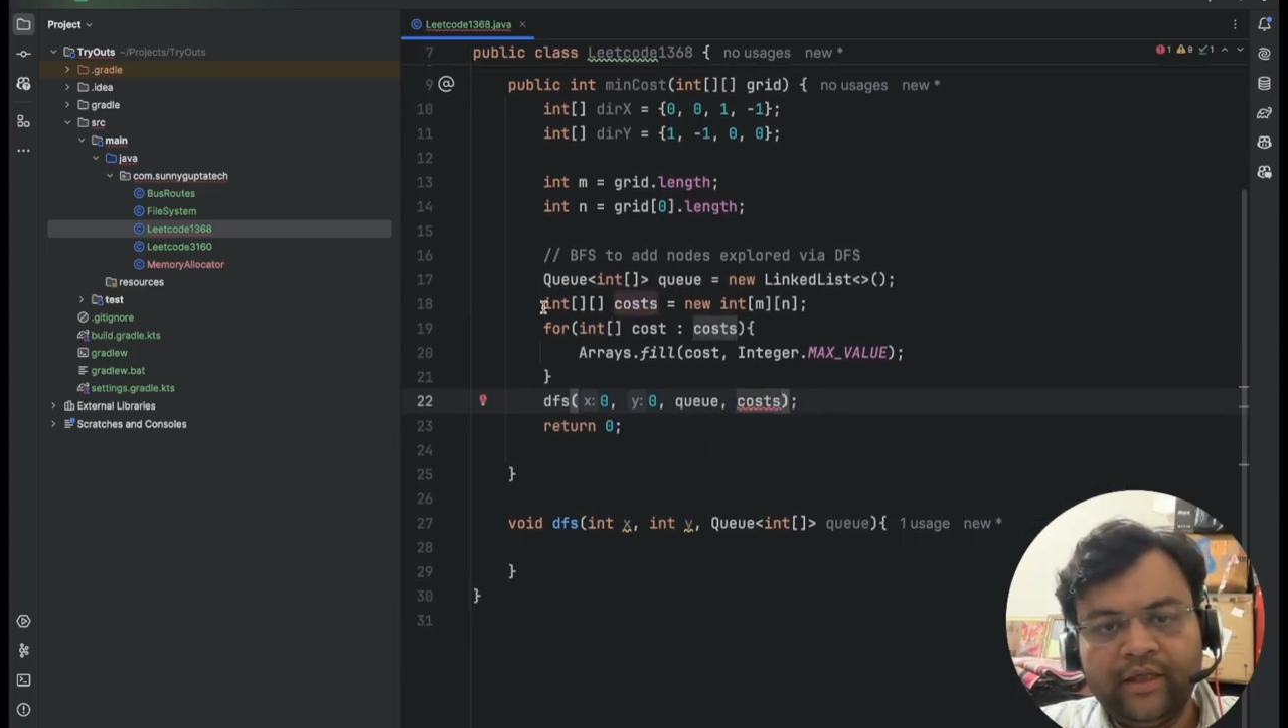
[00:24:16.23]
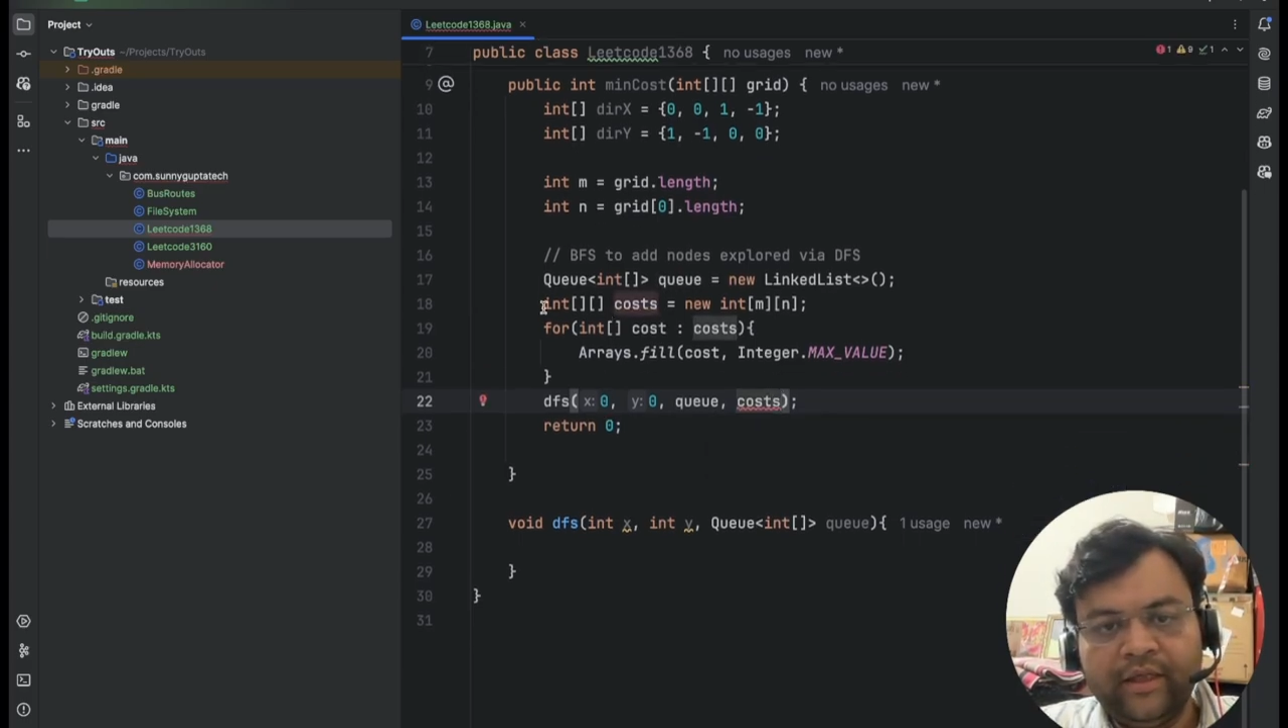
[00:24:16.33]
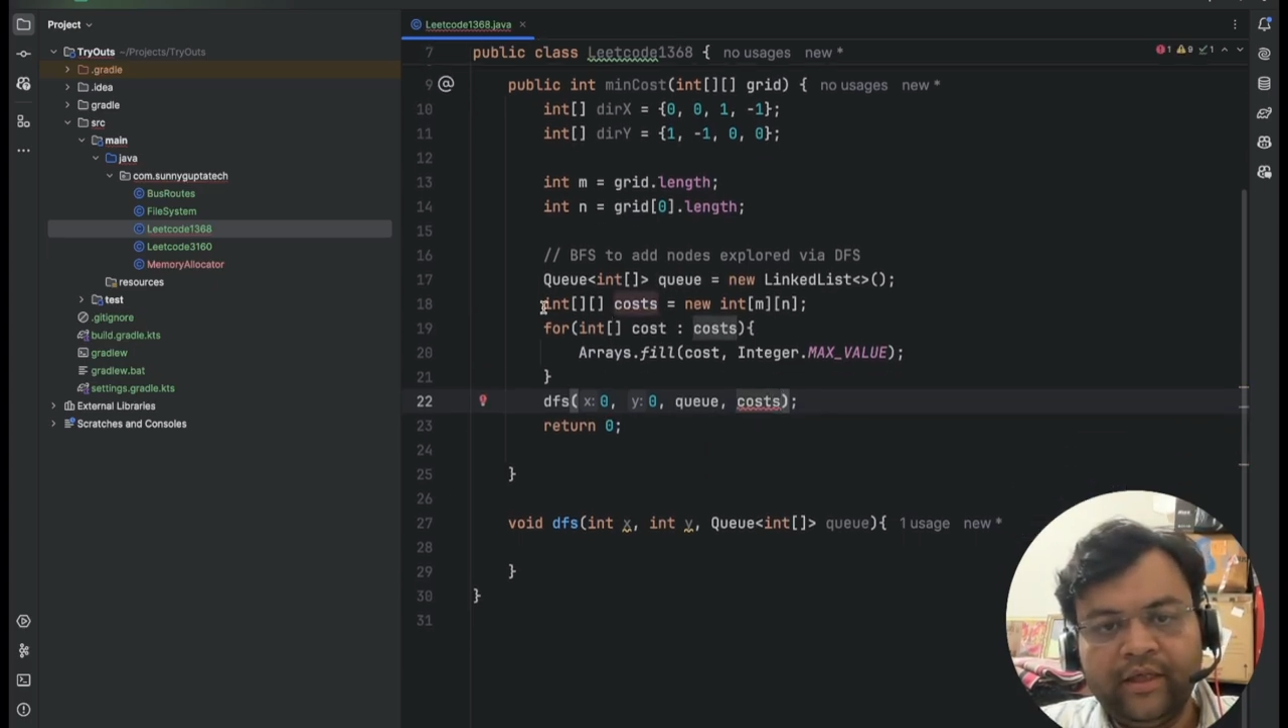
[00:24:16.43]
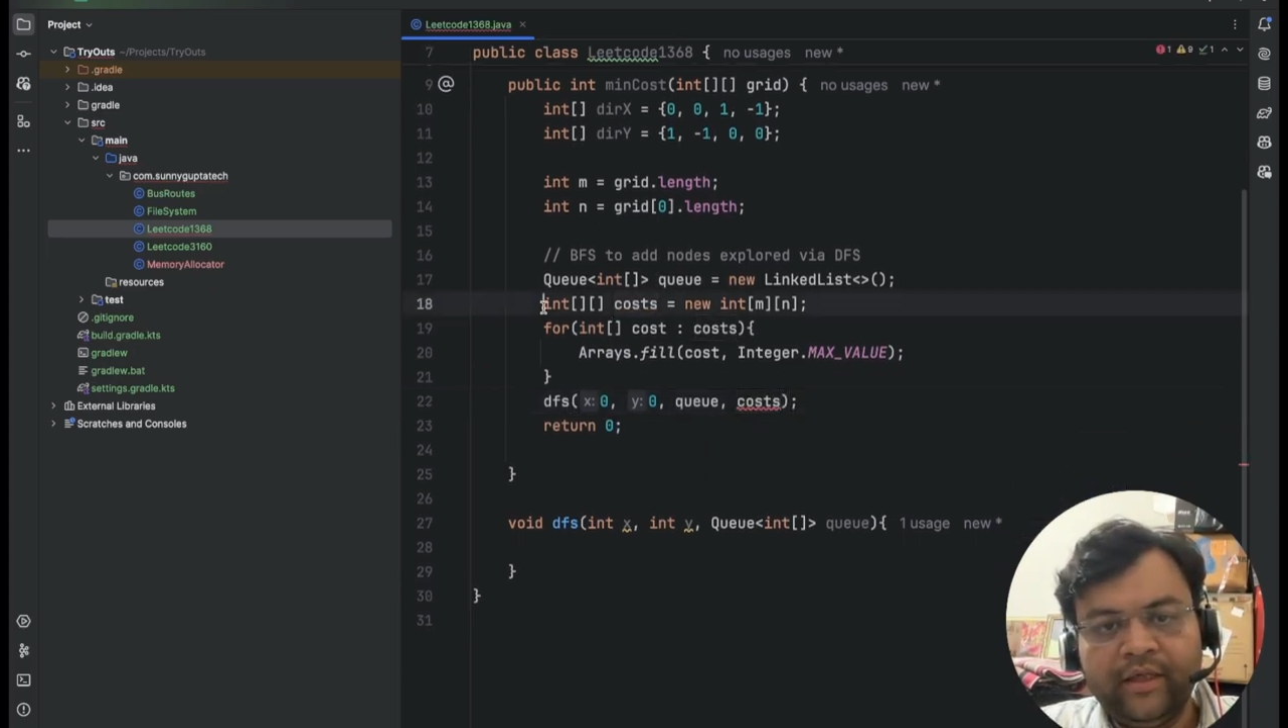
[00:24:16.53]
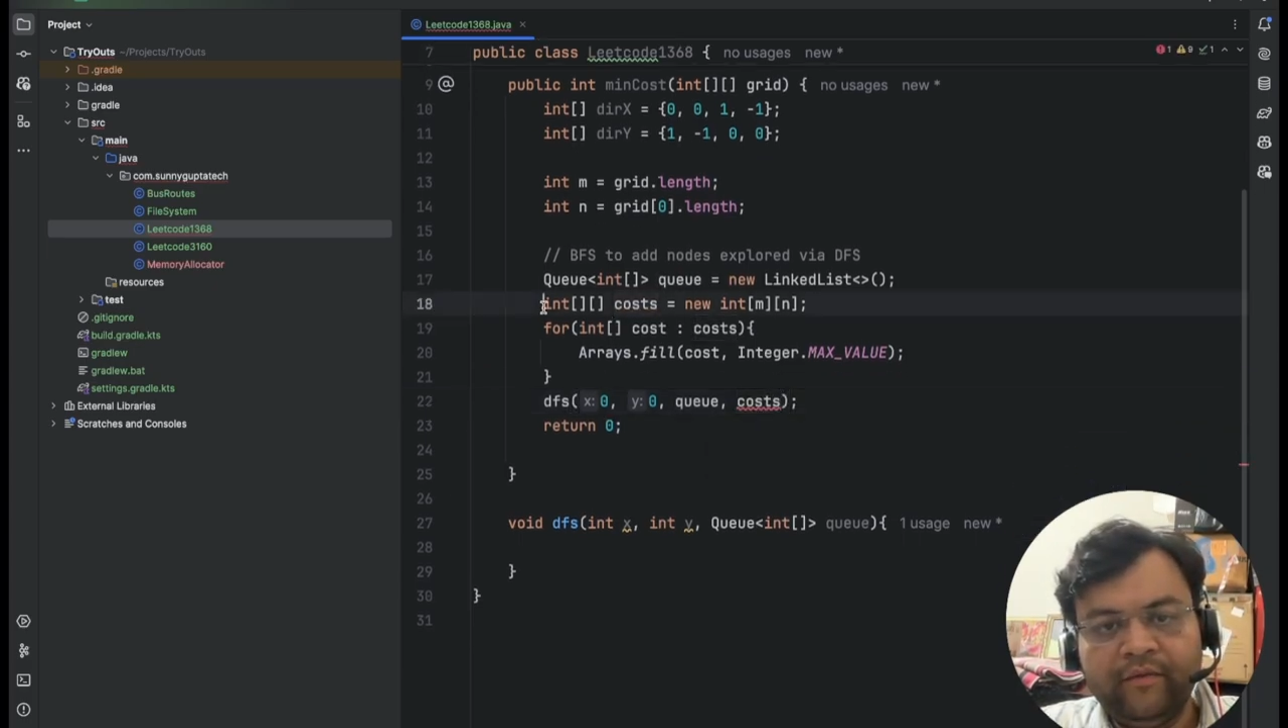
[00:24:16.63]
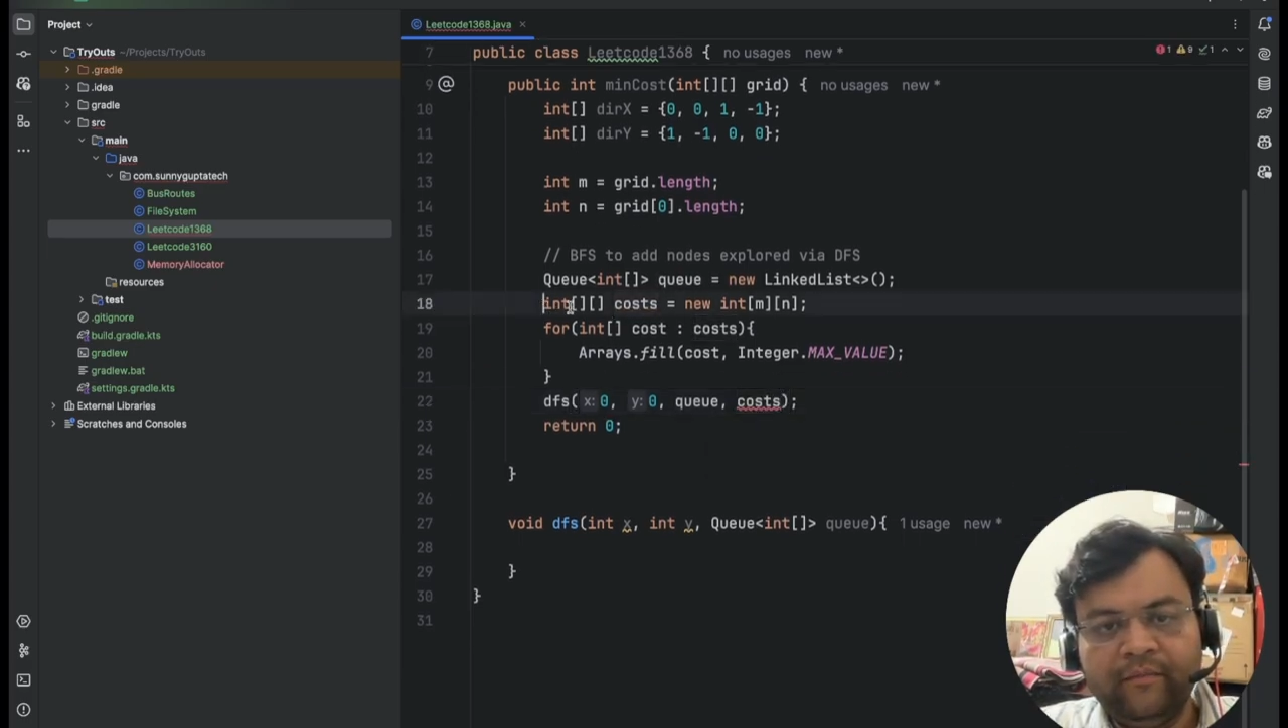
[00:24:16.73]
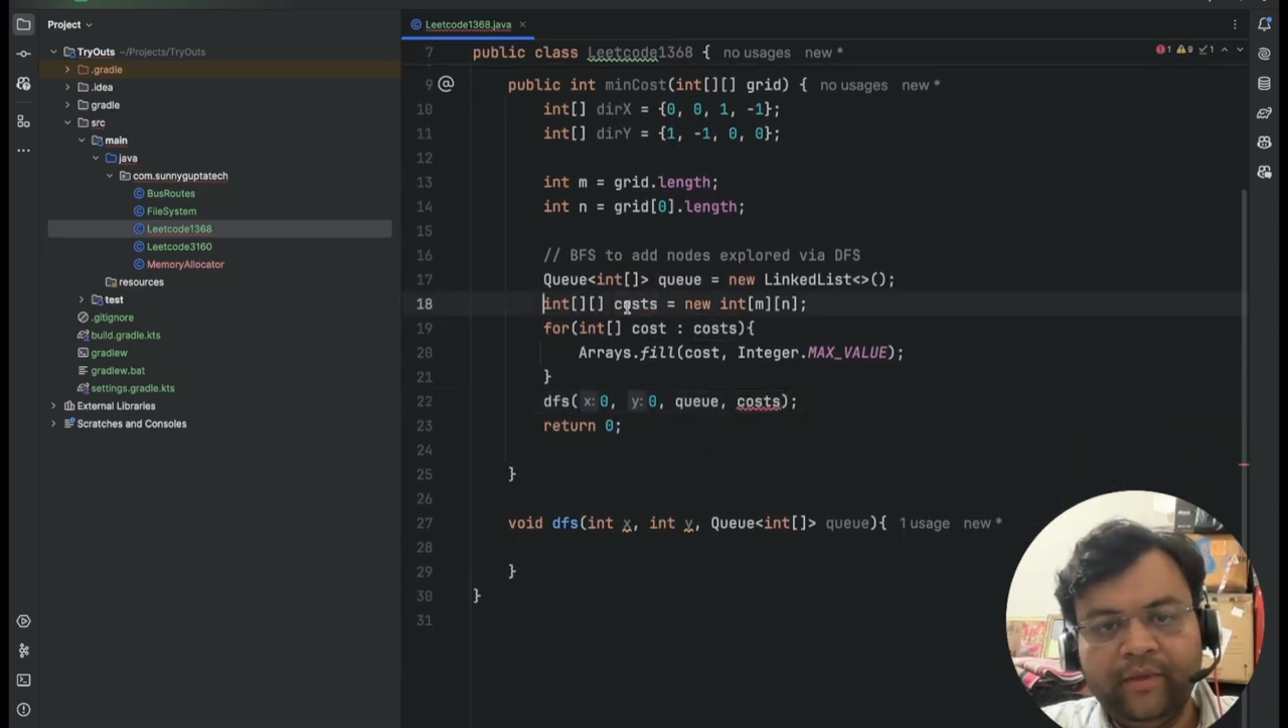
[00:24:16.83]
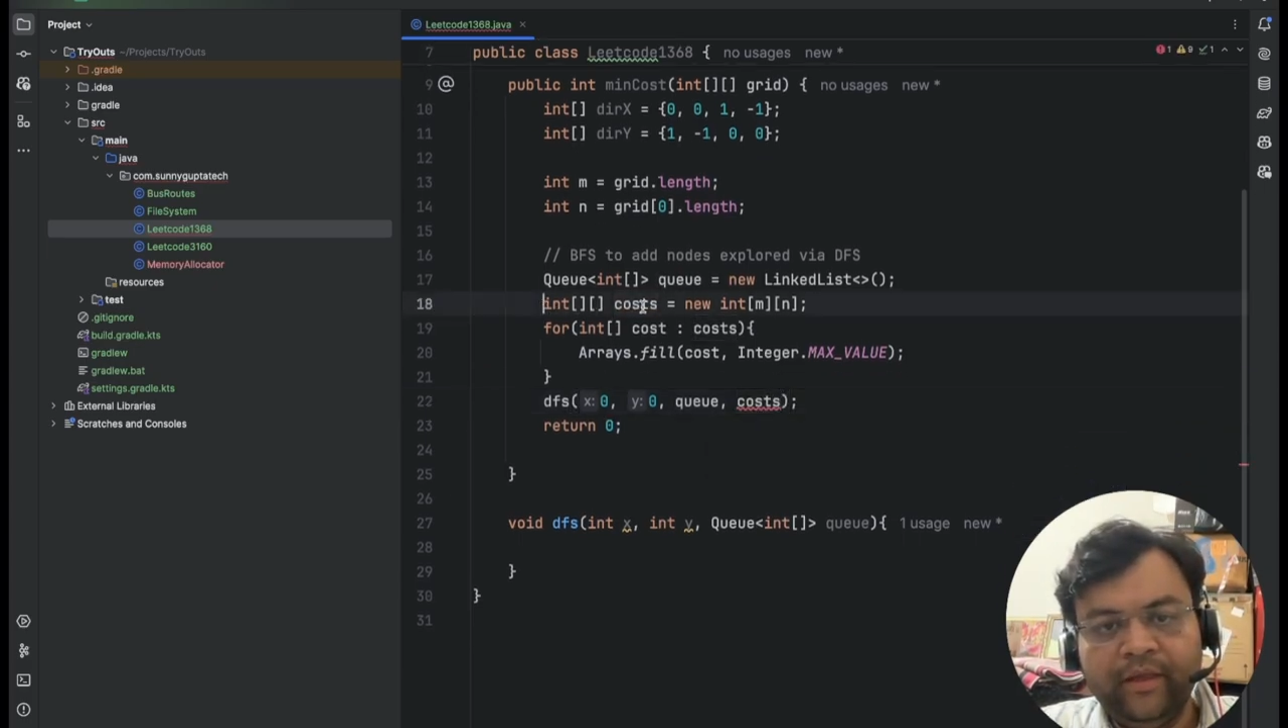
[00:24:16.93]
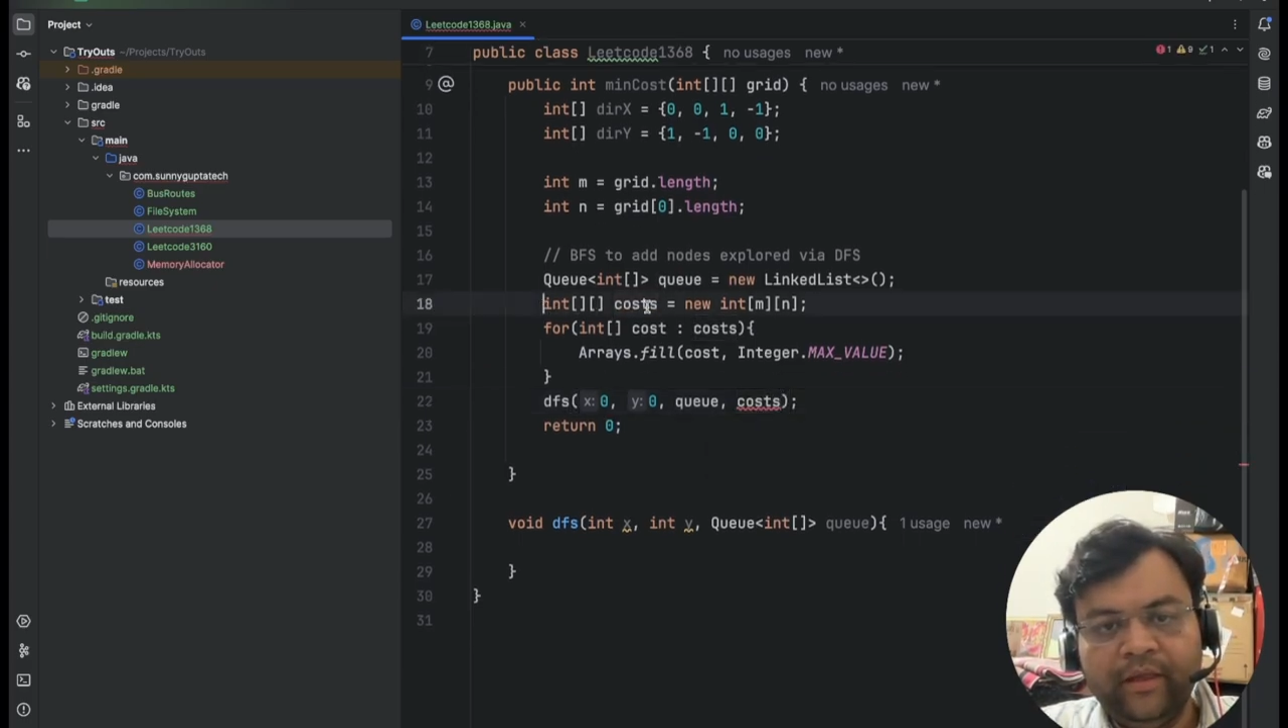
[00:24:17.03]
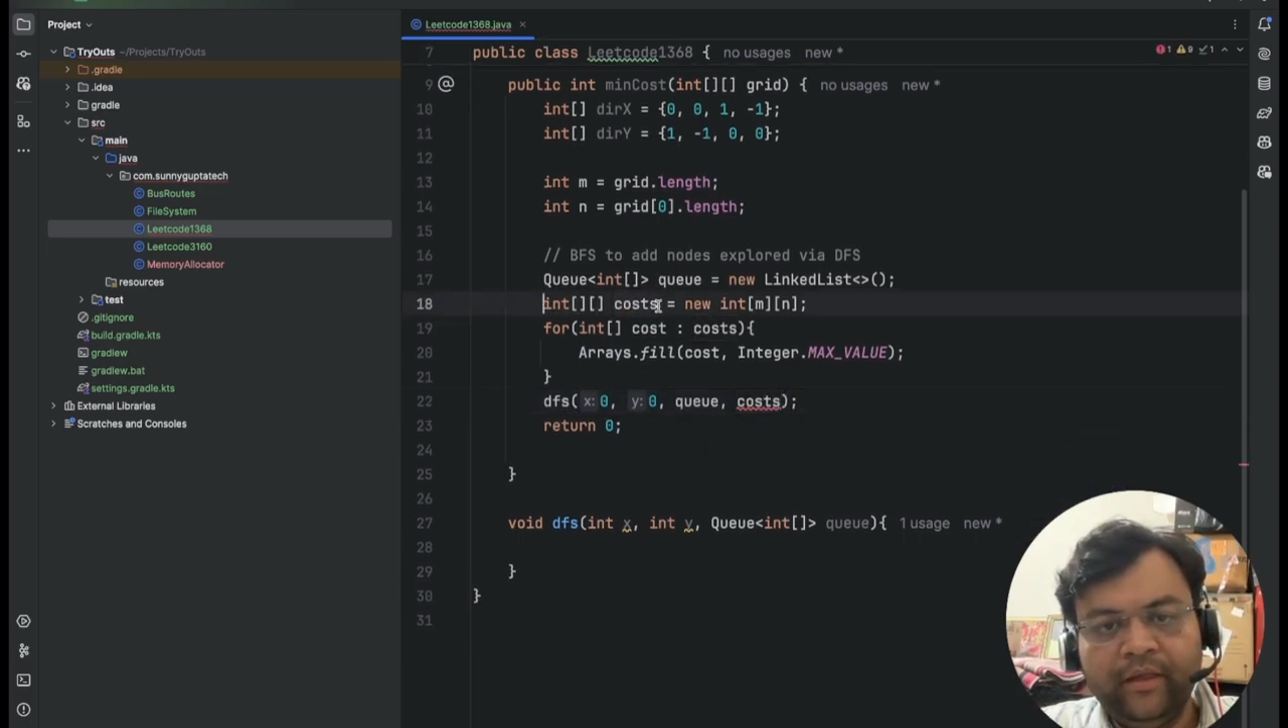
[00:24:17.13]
let me